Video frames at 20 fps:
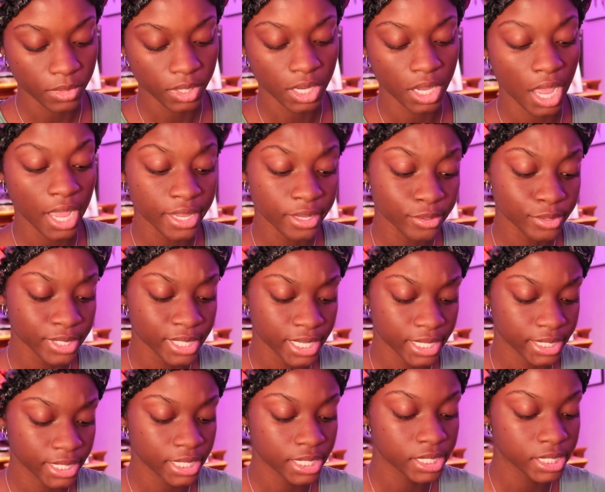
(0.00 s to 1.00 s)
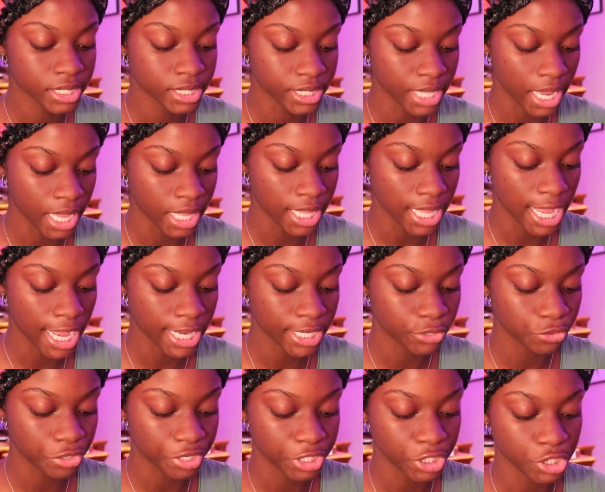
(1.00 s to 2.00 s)
I use this, it's Daily
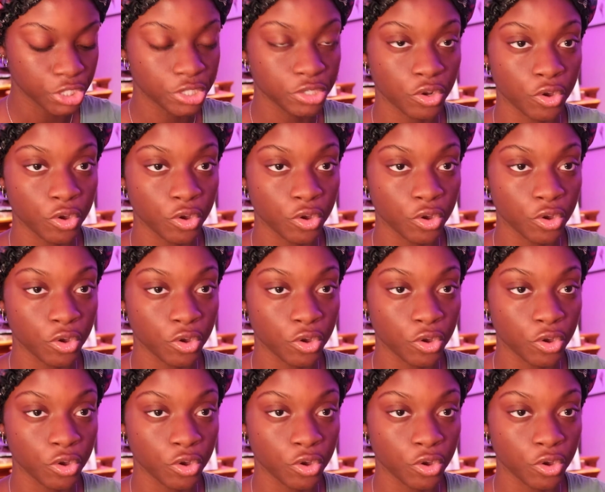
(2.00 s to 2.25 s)
Hydration